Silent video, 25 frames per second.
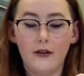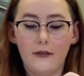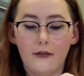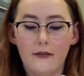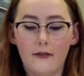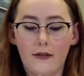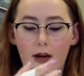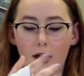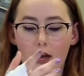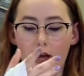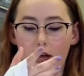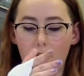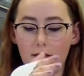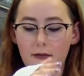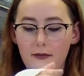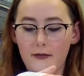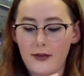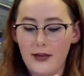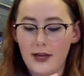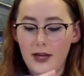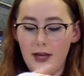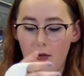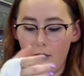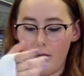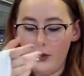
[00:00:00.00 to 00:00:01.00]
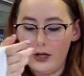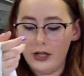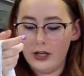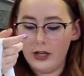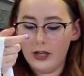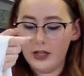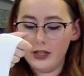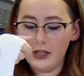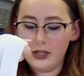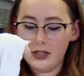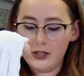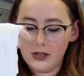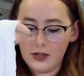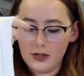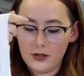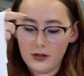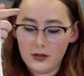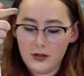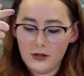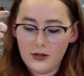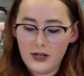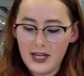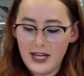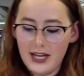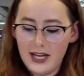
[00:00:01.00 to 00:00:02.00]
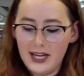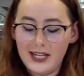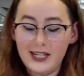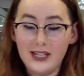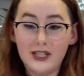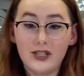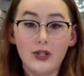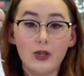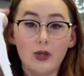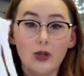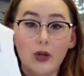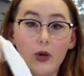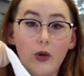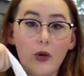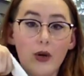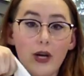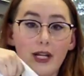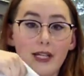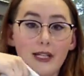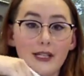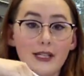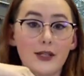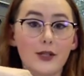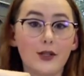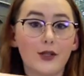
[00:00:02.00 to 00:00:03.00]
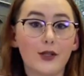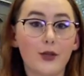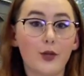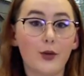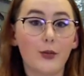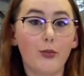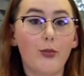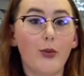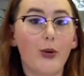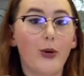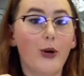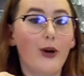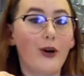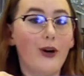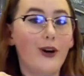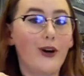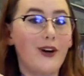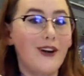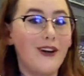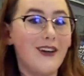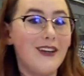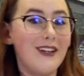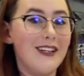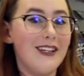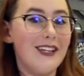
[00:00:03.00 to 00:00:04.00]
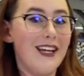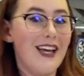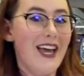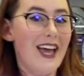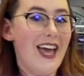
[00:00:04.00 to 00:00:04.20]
5. What you're gonna do is you're going to pull